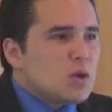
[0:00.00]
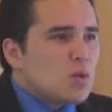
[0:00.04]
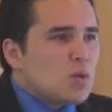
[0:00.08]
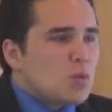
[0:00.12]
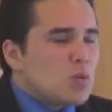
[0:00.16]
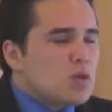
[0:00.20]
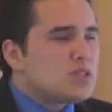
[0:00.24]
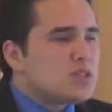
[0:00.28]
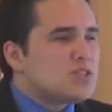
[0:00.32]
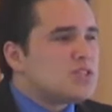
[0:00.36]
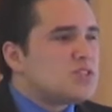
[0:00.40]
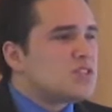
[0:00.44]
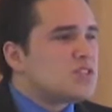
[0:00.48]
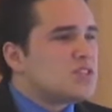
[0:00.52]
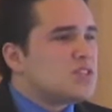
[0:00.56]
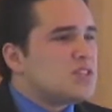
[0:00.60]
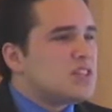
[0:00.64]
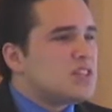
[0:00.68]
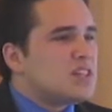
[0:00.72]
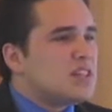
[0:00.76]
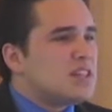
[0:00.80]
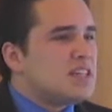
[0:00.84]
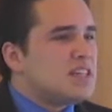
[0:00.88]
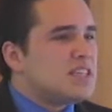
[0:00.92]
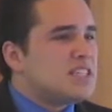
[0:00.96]
Was
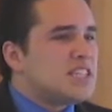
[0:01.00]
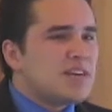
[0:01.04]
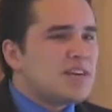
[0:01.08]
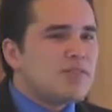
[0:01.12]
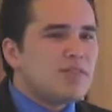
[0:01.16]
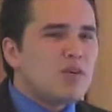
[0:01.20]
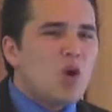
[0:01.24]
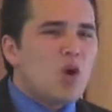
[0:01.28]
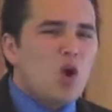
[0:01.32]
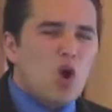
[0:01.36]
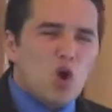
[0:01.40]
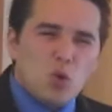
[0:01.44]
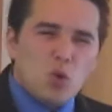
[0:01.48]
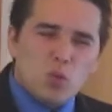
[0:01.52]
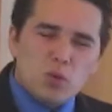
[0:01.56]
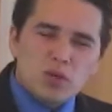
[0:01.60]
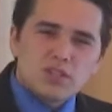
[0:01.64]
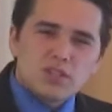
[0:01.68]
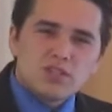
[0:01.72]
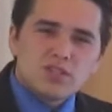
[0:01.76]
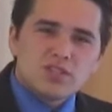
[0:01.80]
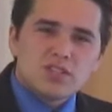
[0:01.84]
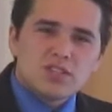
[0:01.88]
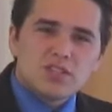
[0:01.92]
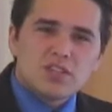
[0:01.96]
the devil
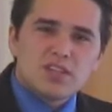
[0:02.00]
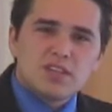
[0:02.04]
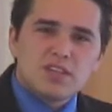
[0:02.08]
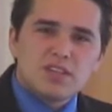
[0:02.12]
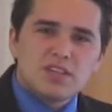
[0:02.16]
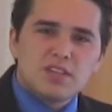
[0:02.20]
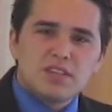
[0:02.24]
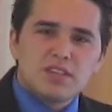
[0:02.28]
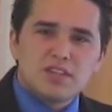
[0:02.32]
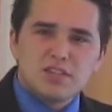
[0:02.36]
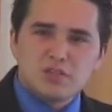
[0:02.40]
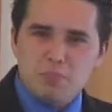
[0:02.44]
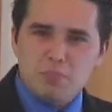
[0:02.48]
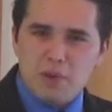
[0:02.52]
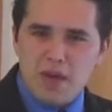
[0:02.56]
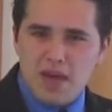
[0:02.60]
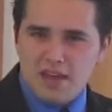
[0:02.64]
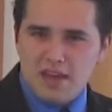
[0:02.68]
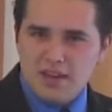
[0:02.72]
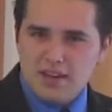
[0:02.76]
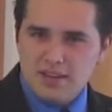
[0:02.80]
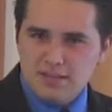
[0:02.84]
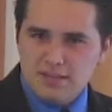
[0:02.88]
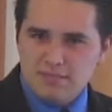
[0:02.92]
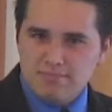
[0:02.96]
always this
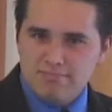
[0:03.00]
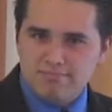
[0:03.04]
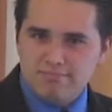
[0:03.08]
bad?